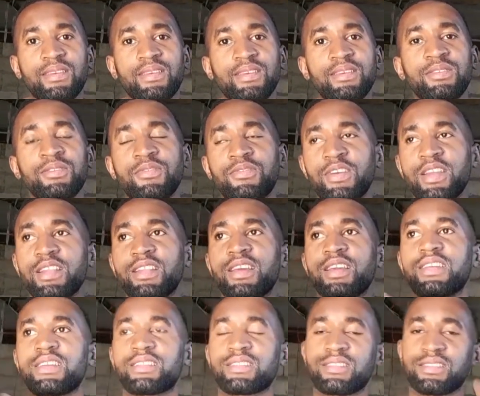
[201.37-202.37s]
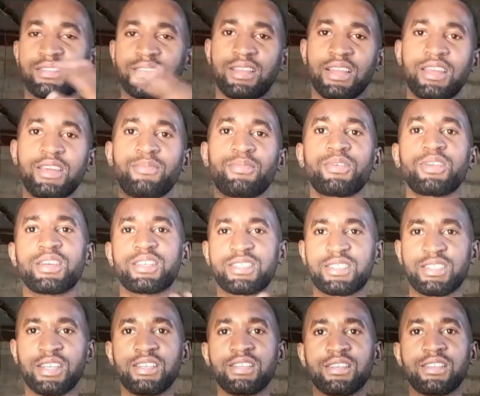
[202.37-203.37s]
you find like they keep on
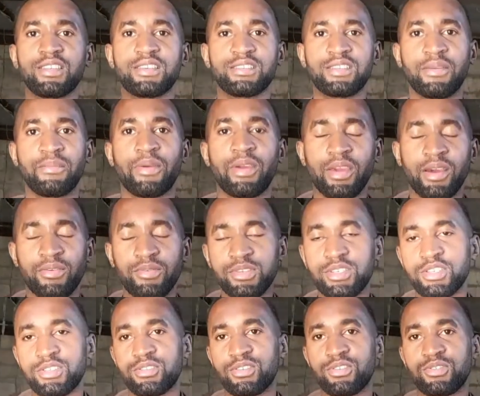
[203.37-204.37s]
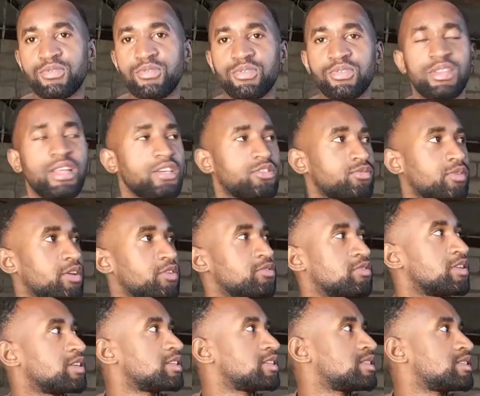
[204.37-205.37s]
exchanging the same hair, which is not good. That's why you
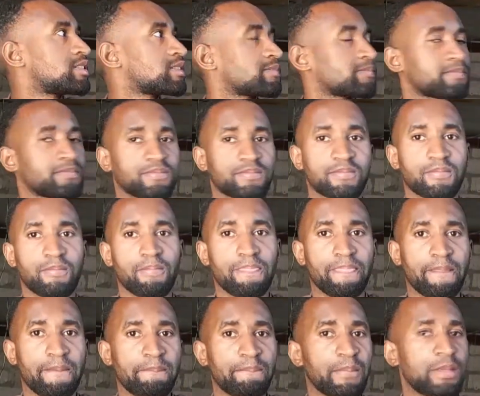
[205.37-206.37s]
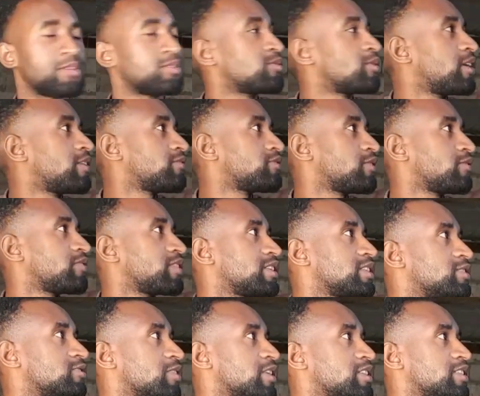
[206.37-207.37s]
need to have your
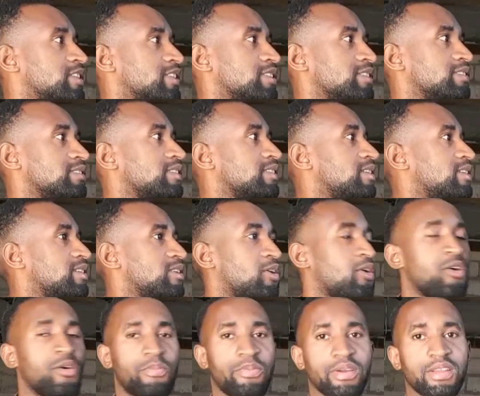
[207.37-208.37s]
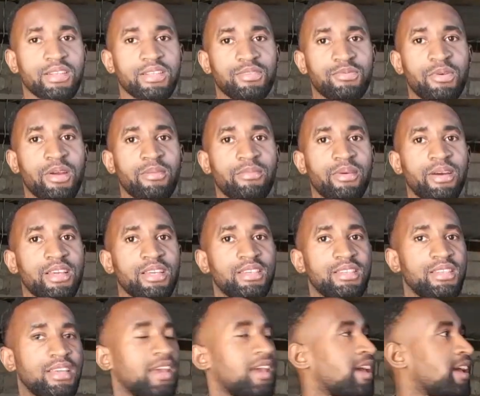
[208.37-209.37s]
ventilation opened, whereby
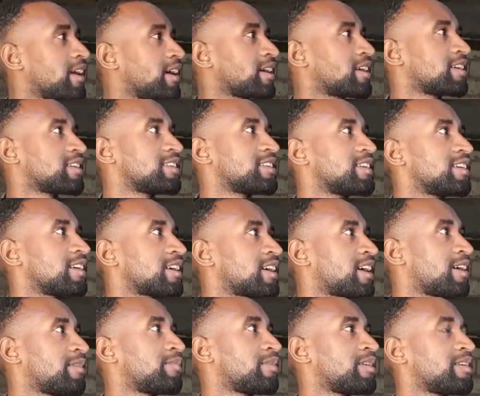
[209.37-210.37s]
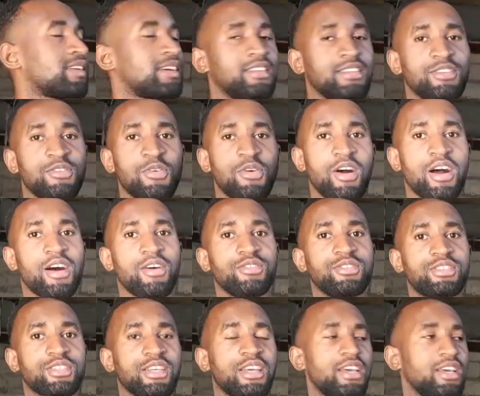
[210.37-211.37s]
hair can come in and go
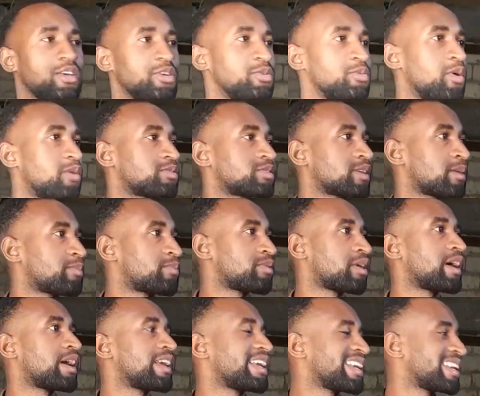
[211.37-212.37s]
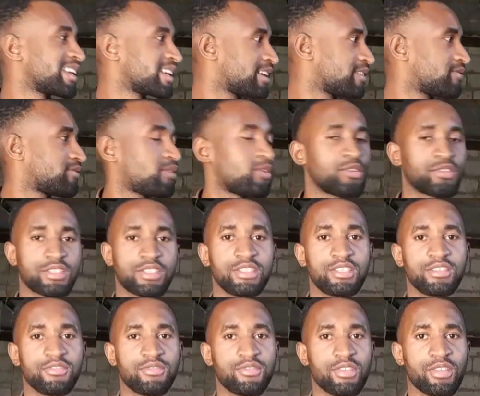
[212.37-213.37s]
out. You have supply enough
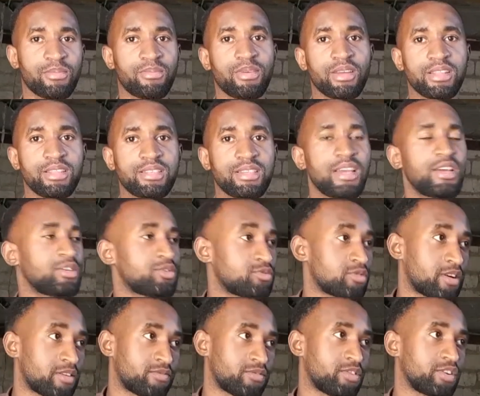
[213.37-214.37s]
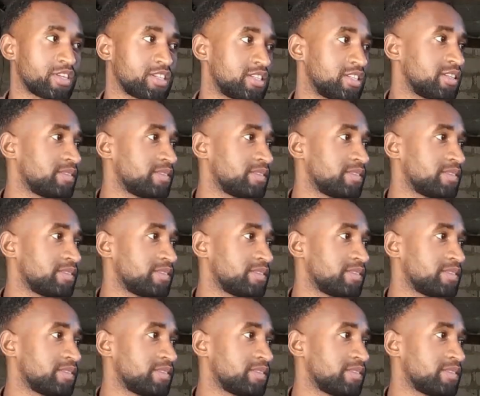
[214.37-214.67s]
oxygen for the beds to avoid